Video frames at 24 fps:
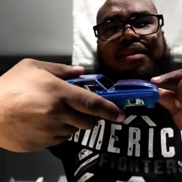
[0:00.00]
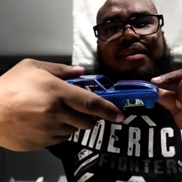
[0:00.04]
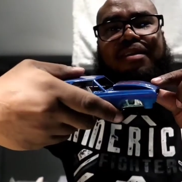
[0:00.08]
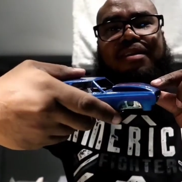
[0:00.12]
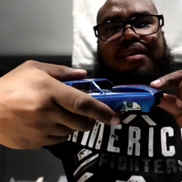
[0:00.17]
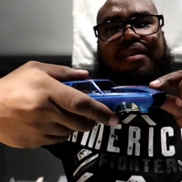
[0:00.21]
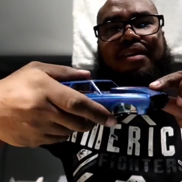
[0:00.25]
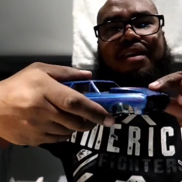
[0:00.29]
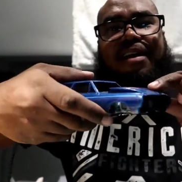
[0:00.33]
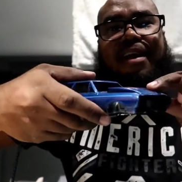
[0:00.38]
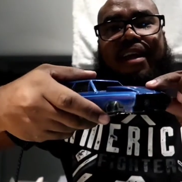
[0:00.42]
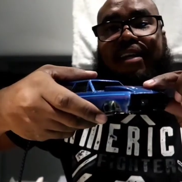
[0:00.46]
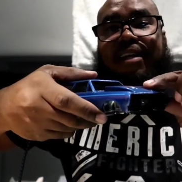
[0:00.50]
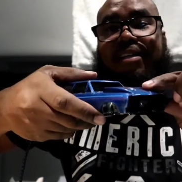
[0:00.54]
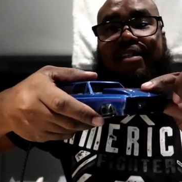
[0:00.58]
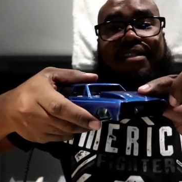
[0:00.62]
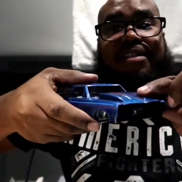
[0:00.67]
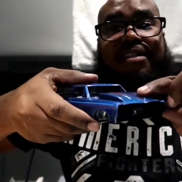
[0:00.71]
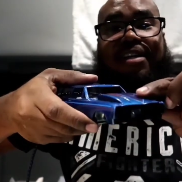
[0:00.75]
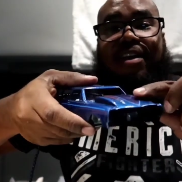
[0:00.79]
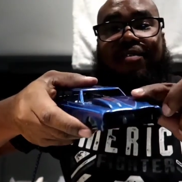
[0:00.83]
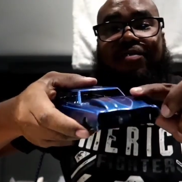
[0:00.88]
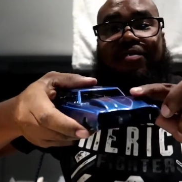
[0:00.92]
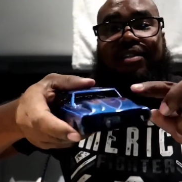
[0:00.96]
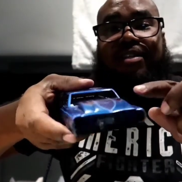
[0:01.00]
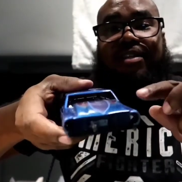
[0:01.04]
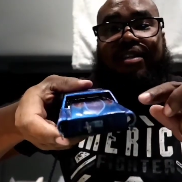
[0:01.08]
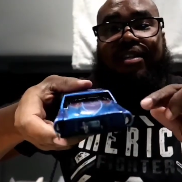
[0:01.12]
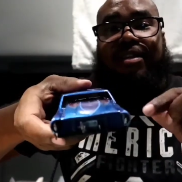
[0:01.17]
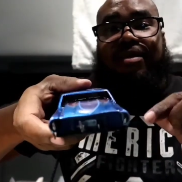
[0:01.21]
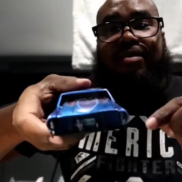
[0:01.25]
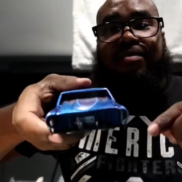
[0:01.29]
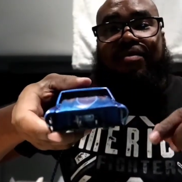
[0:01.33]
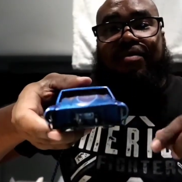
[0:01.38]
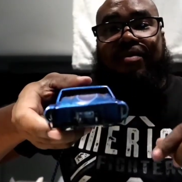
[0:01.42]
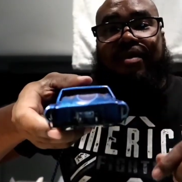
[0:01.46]
and it just covers it up,
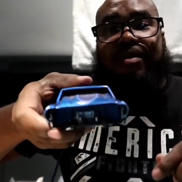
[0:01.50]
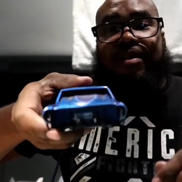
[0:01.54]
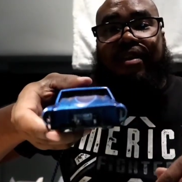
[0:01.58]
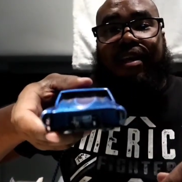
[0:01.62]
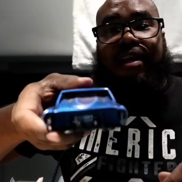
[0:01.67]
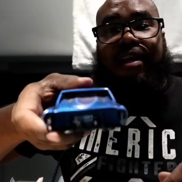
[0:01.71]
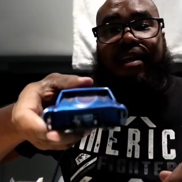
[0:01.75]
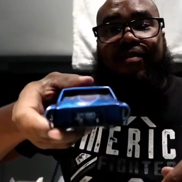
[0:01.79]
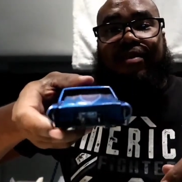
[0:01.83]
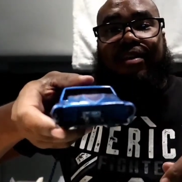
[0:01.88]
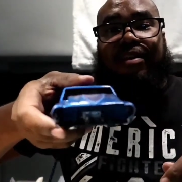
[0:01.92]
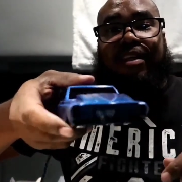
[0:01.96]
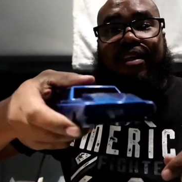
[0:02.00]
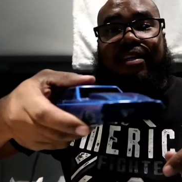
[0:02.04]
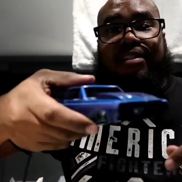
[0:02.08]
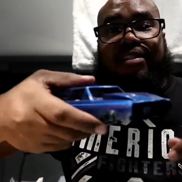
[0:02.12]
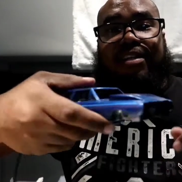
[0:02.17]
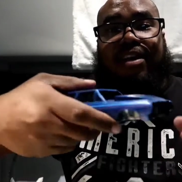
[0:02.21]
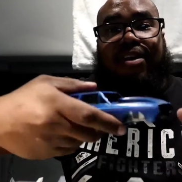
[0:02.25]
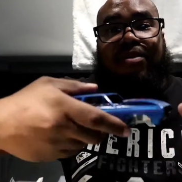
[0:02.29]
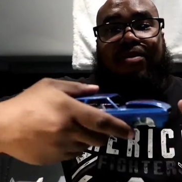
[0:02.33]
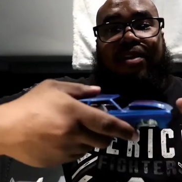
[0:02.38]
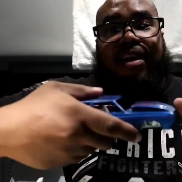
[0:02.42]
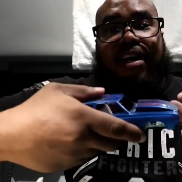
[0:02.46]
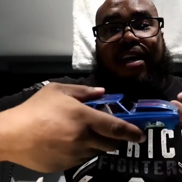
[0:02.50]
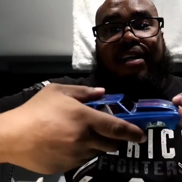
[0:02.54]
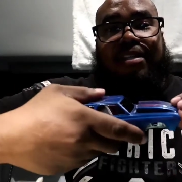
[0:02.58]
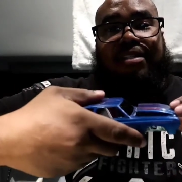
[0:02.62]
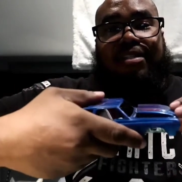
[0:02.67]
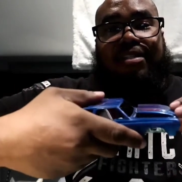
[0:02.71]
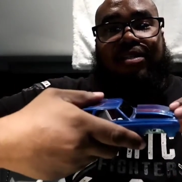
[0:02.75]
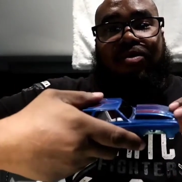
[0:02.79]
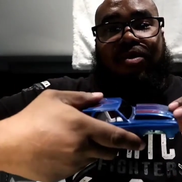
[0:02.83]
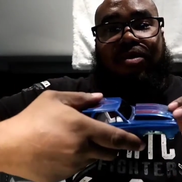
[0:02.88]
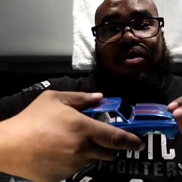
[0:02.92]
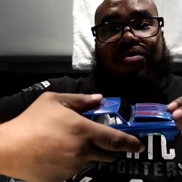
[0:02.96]
and everything is all nice. You
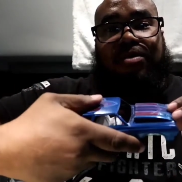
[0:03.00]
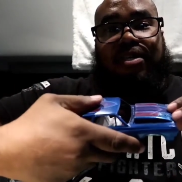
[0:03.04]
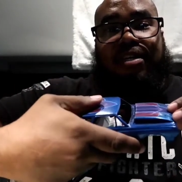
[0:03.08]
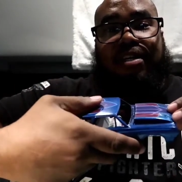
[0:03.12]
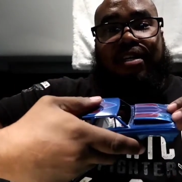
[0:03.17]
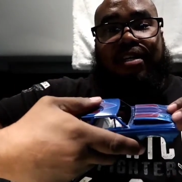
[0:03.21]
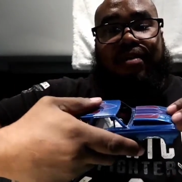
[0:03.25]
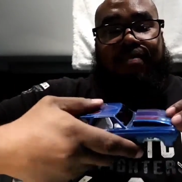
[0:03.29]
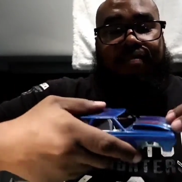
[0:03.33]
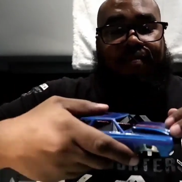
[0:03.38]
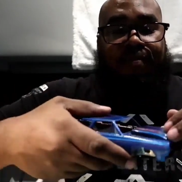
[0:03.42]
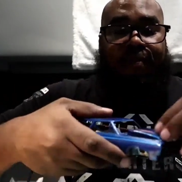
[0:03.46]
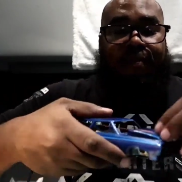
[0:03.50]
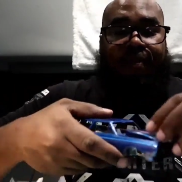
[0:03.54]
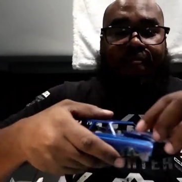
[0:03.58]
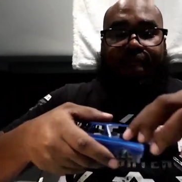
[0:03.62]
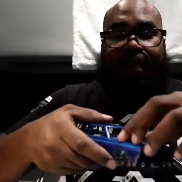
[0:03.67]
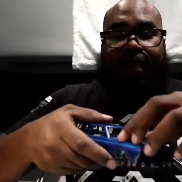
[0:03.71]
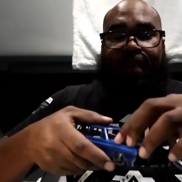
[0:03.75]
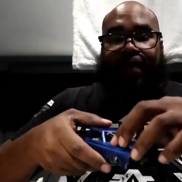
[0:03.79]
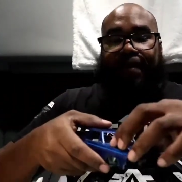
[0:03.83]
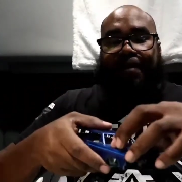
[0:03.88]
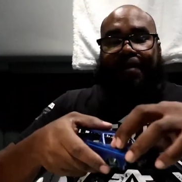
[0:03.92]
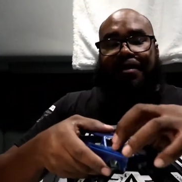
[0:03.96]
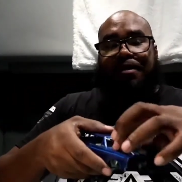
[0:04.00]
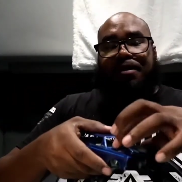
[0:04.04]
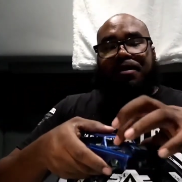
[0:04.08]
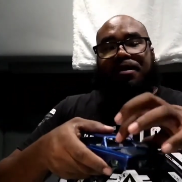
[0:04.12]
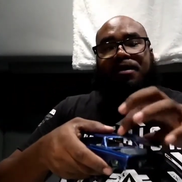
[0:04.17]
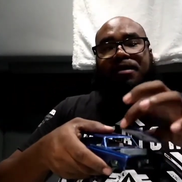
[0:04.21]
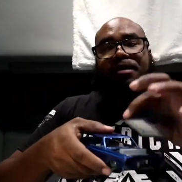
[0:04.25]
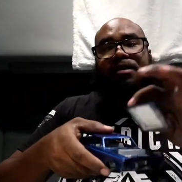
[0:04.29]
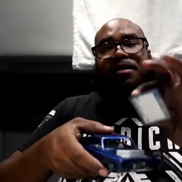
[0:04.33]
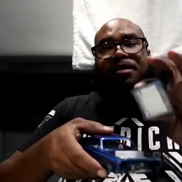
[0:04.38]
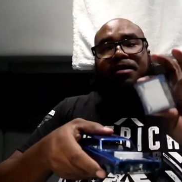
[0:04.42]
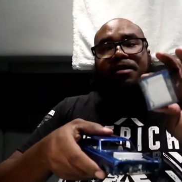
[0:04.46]
know what I'm
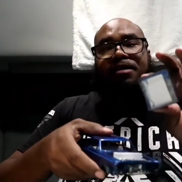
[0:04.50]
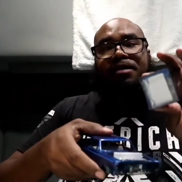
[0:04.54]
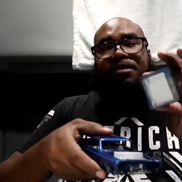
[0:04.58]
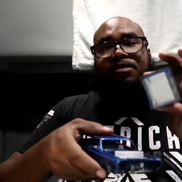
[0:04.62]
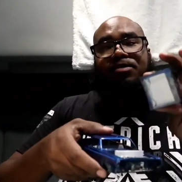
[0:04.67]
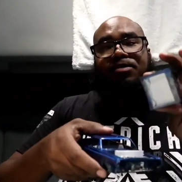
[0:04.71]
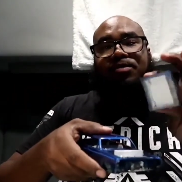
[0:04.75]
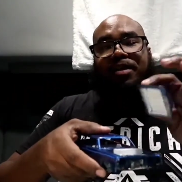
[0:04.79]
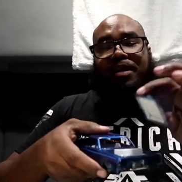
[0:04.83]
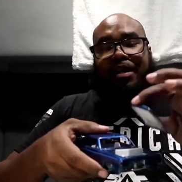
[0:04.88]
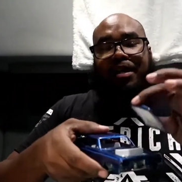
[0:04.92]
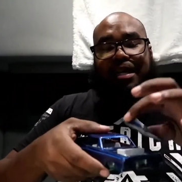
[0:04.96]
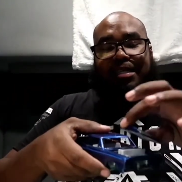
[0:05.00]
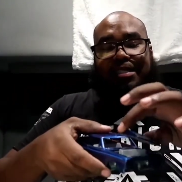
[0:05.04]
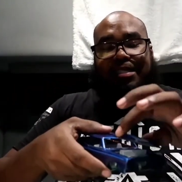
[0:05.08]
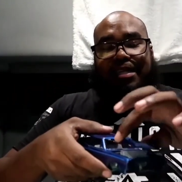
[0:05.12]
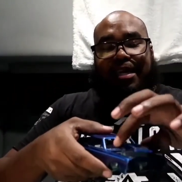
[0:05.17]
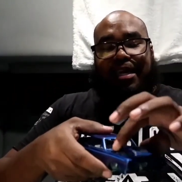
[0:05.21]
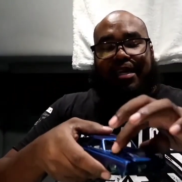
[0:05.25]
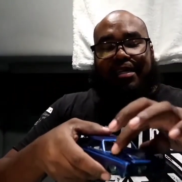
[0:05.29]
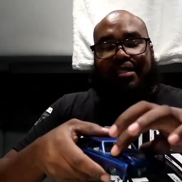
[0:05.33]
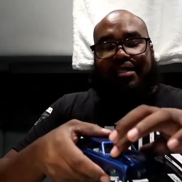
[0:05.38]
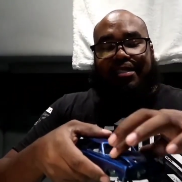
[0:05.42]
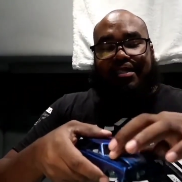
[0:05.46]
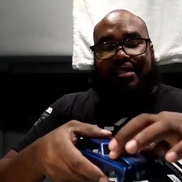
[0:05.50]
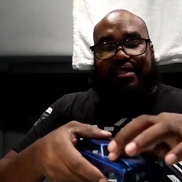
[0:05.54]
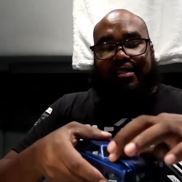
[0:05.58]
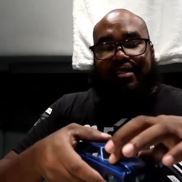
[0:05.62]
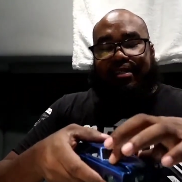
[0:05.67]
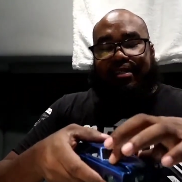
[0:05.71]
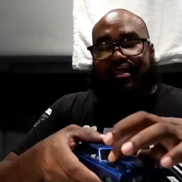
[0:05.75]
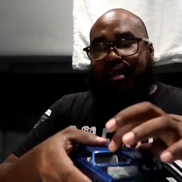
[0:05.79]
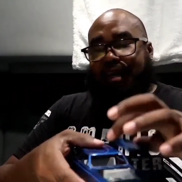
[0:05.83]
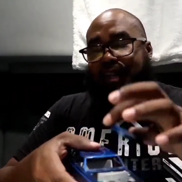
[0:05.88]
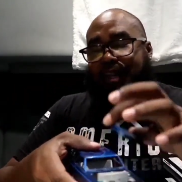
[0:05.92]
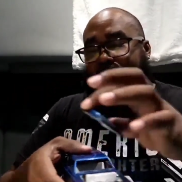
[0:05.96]
saying? So yeah, that's nice.
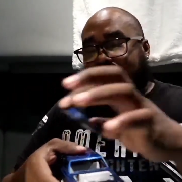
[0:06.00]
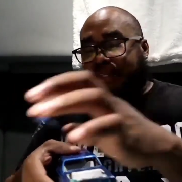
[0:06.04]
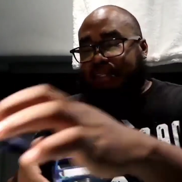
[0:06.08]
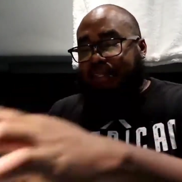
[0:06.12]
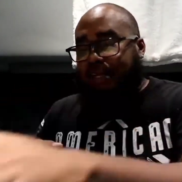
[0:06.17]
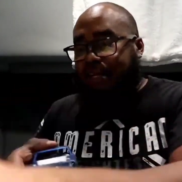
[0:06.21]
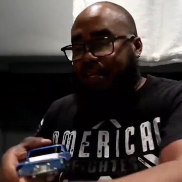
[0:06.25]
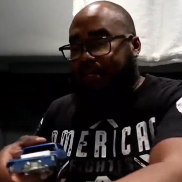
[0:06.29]
I like that.